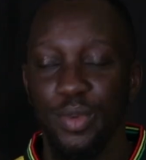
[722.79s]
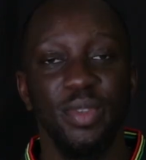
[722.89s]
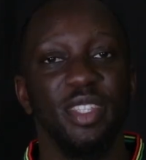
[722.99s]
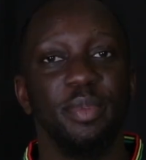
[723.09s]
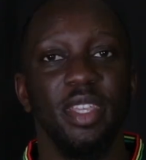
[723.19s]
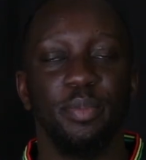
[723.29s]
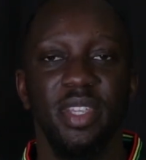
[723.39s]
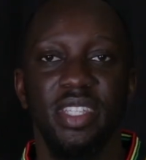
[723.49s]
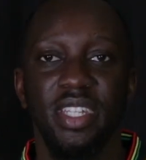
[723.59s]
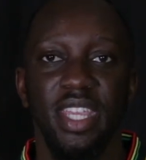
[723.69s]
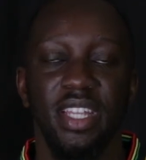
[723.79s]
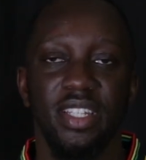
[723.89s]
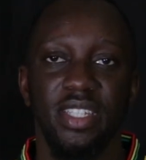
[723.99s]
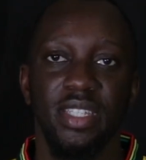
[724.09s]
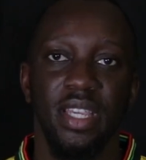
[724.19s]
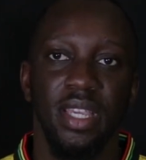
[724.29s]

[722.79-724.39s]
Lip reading: we speak Pidgin English,